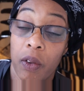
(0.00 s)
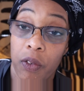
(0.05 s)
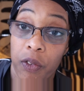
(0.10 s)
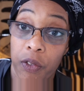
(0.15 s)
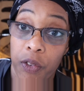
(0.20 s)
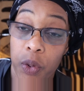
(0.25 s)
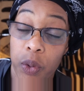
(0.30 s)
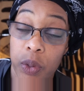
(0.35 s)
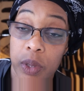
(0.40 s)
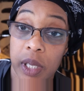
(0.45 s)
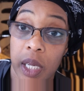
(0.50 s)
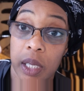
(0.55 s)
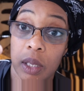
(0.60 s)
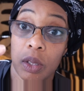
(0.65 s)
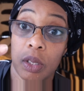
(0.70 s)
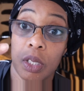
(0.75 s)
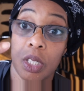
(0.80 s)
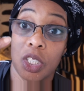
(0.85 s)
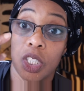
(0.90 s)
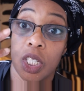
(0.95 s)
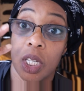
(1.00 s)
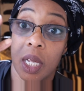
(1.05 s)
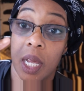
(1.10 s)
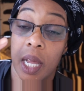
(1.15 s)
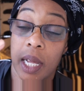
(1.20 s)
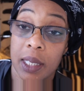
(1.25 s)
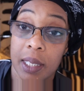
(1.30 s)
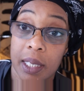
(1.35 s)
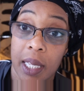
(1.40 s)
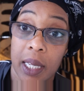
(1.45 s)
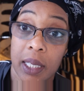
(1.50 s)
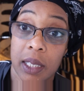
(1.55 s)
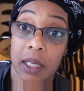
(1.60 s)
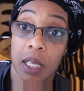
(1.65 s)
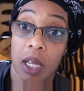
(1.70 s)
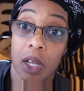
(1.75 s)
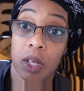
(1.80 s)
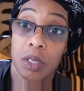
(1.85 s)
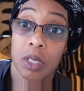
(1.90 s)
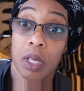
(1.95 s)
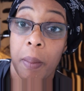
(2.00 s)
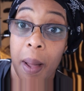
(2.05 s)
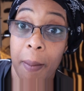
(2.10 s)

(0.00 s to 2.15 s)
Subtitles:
food technology and textiles.